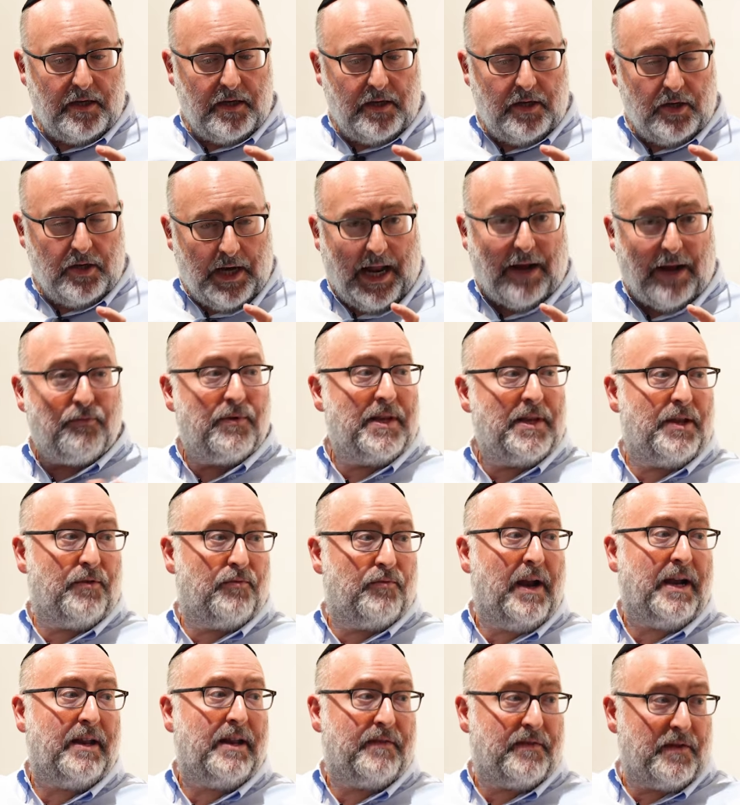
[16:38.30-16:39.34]
you're not really
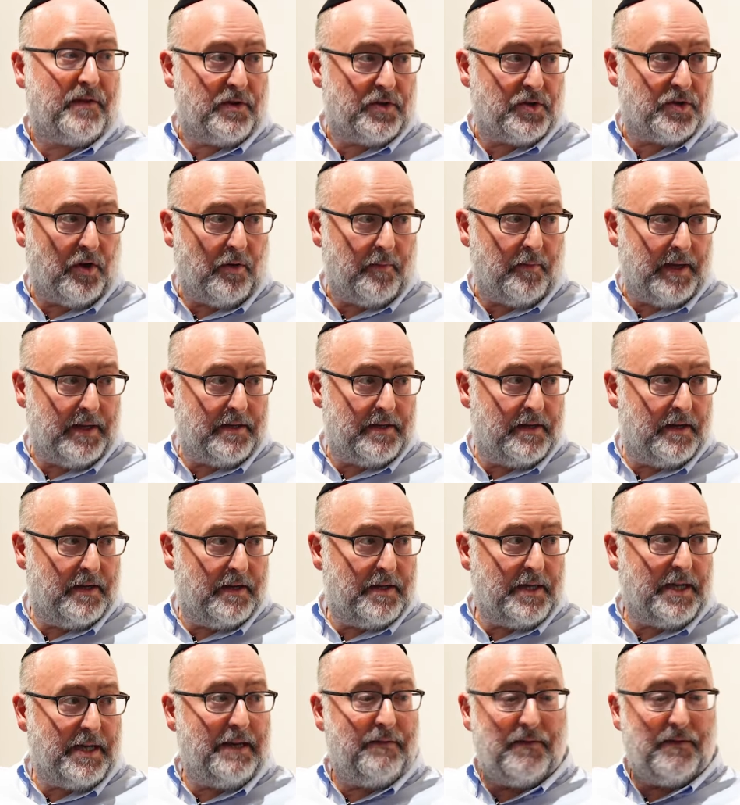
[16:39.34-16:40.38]
ready for your soulmate,
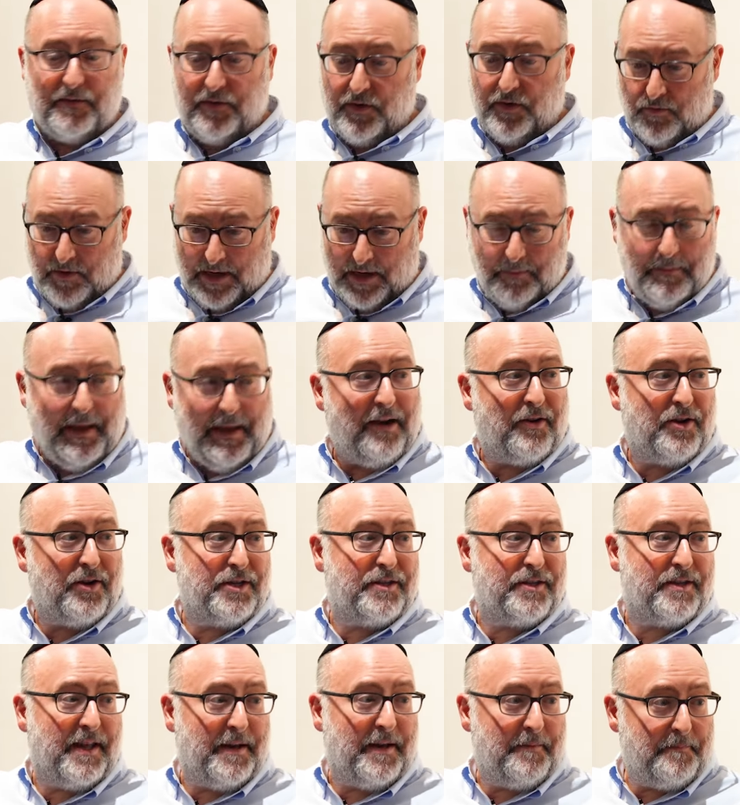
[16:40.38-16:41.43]
even if you're already
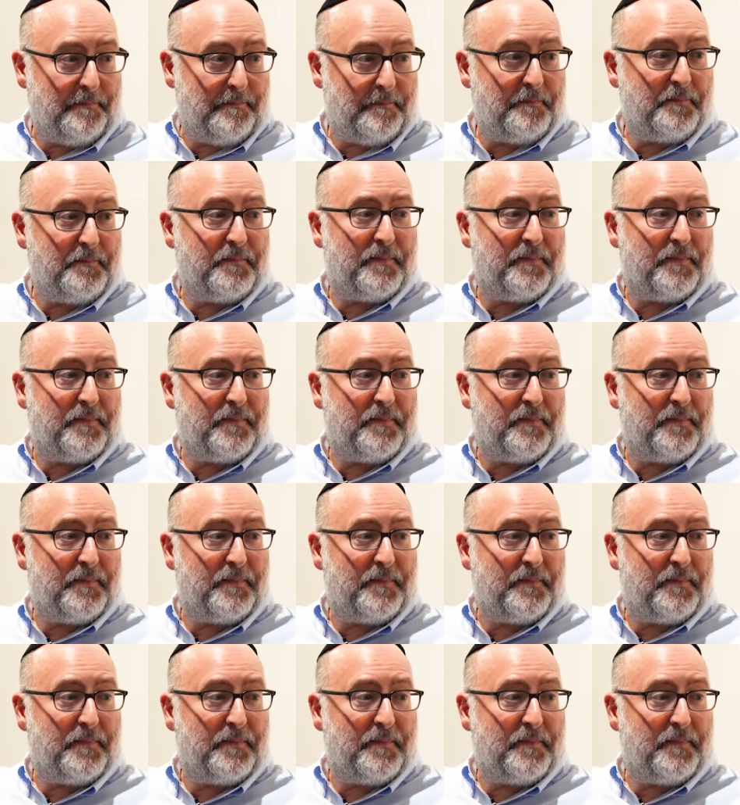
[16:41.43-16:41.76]
married to them.